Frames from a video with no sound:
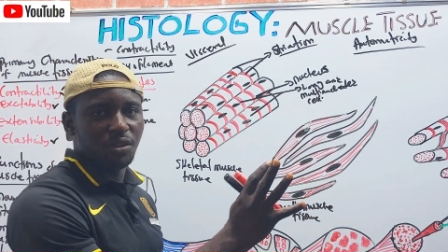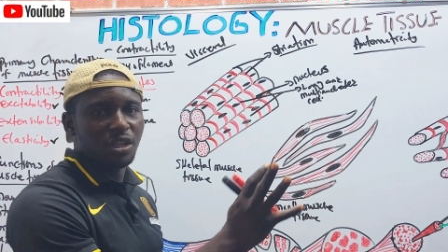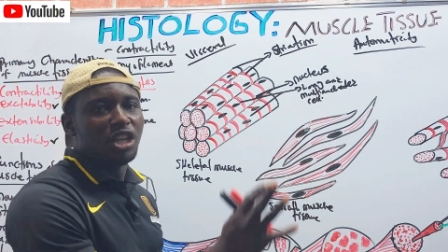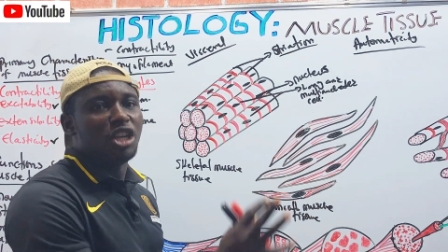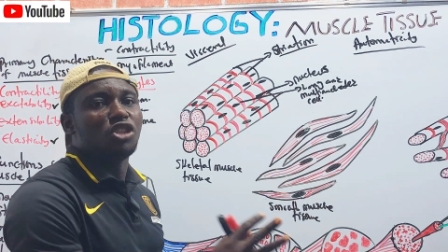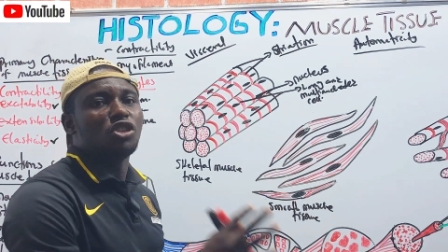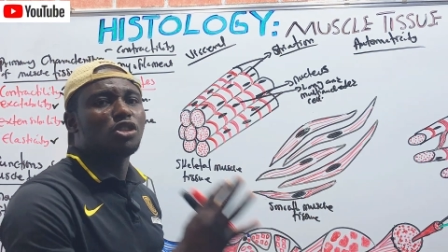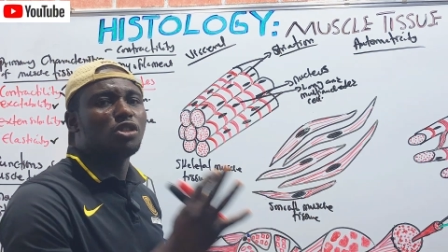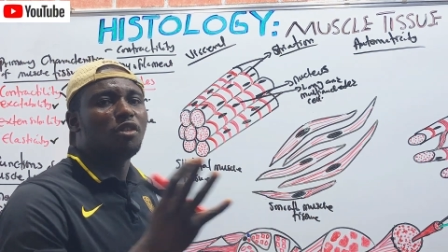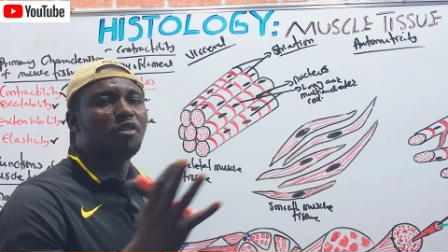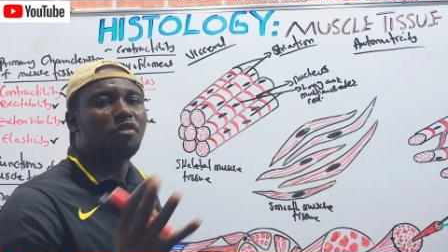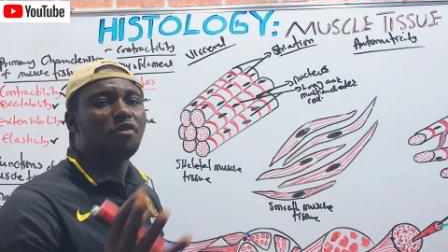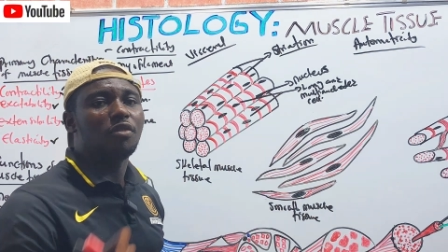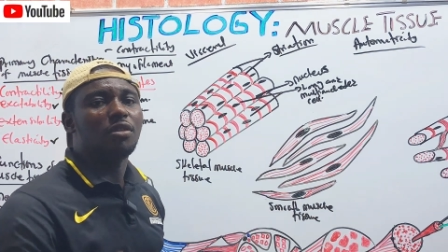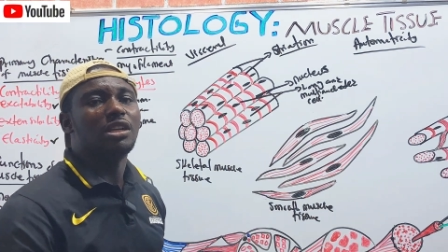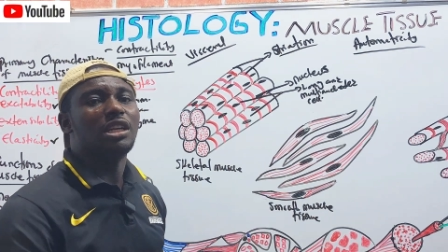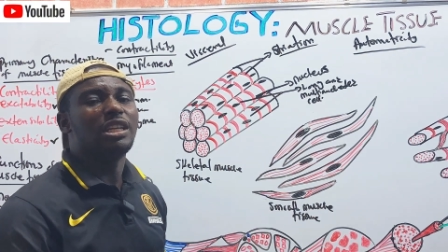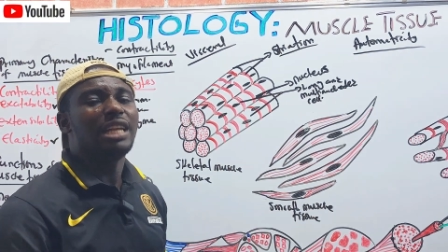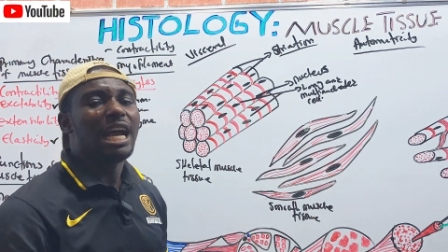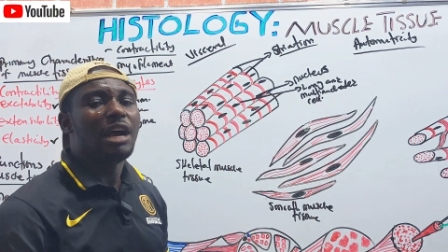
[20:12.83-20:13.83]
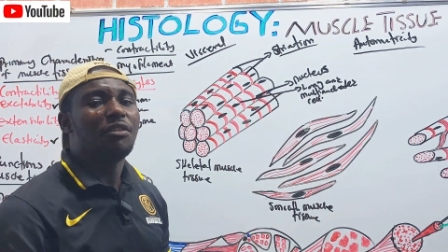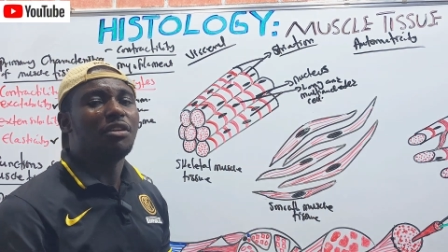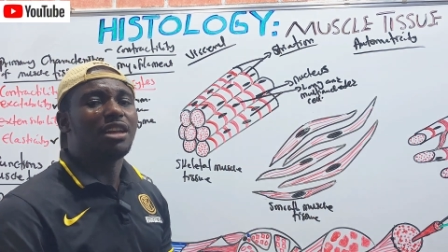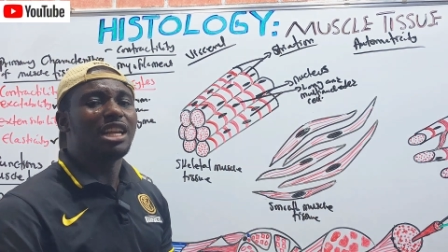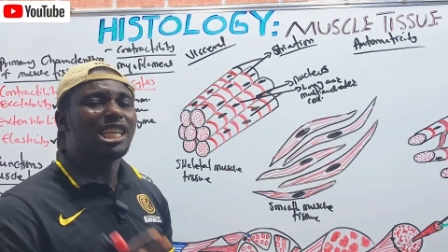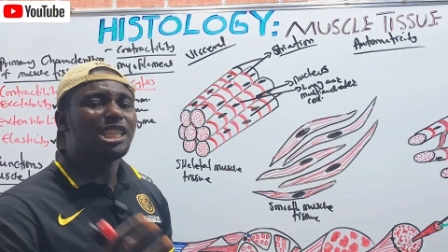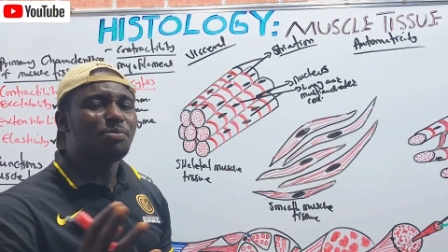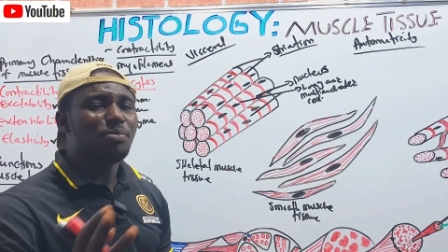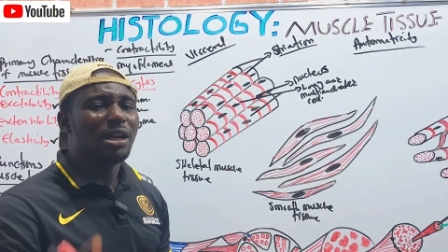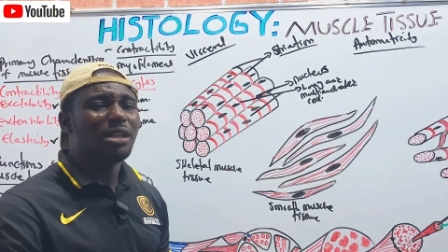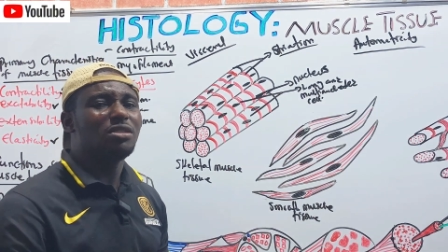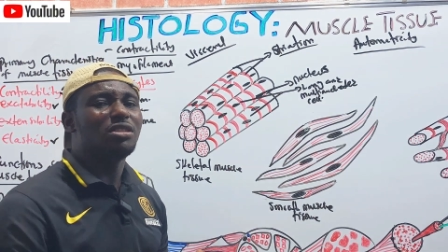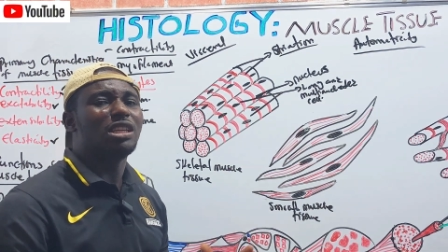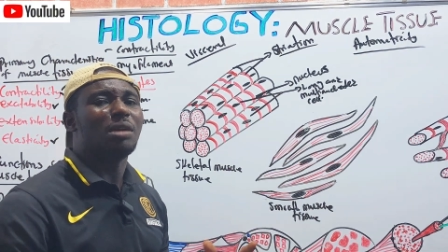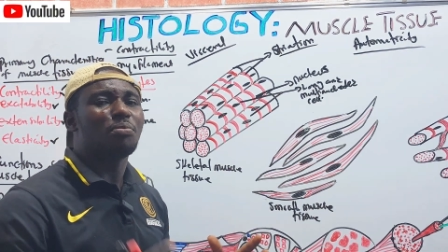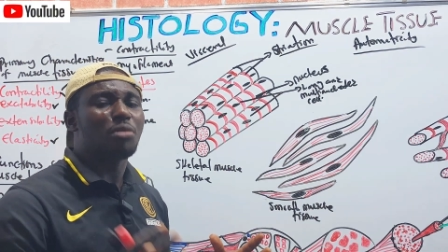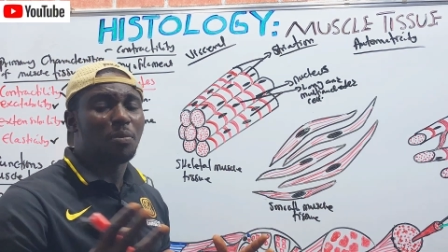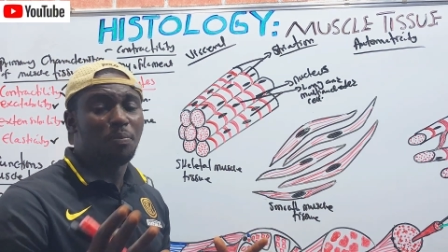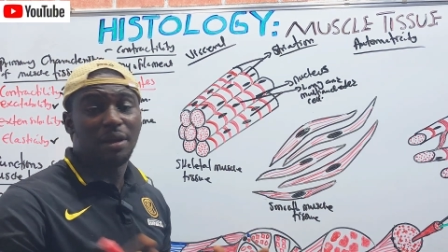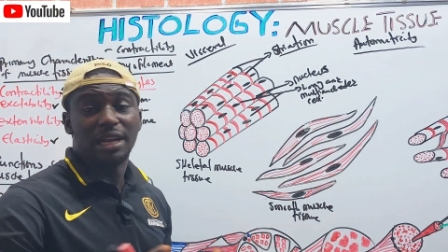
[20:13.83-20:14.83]
It's also now in respect to the
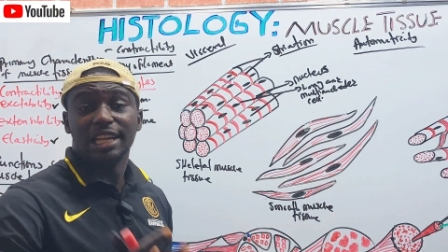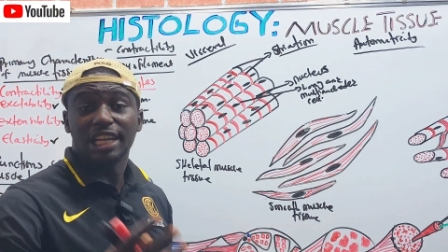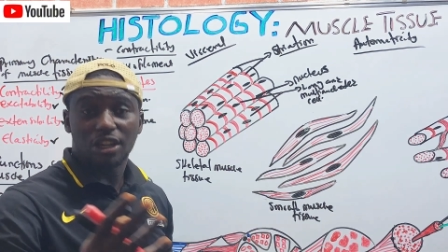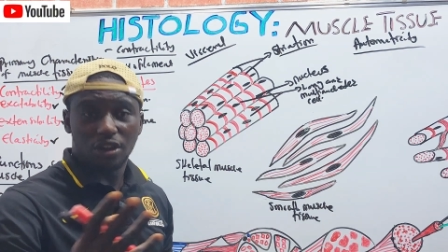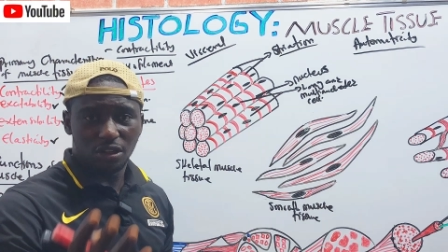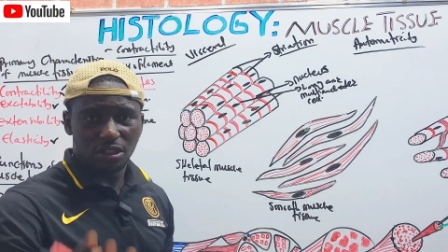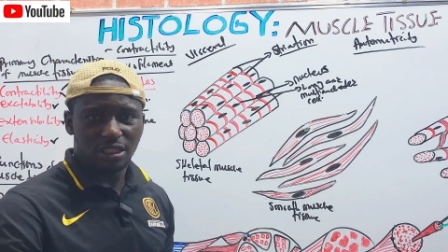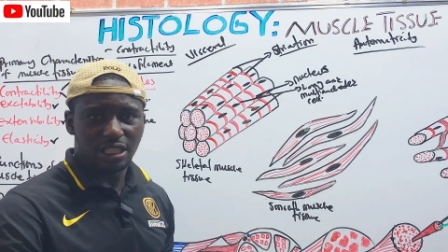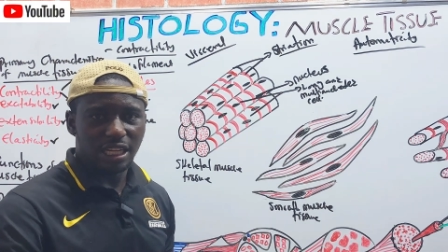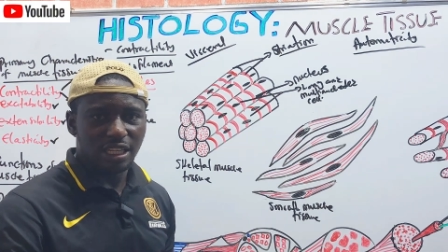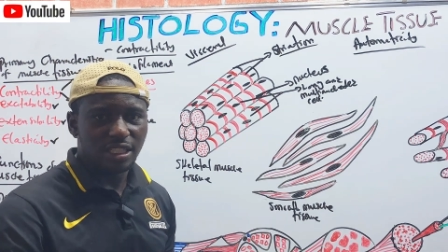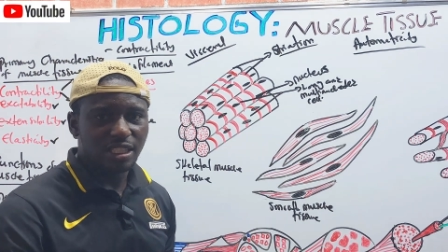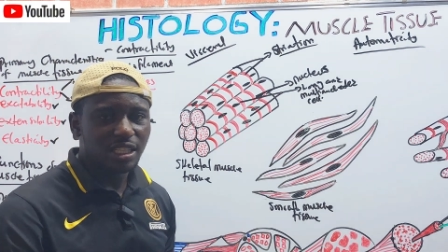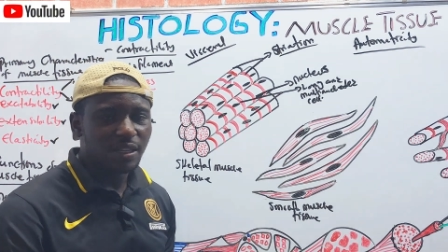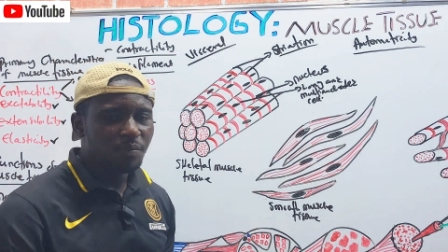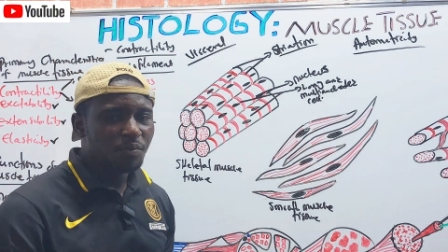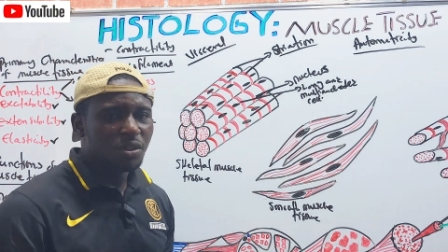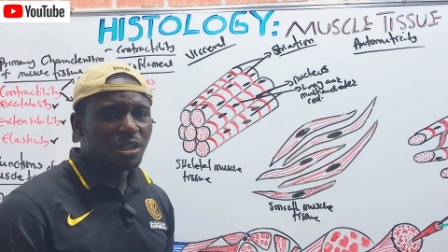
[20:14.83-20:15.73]
propelling content,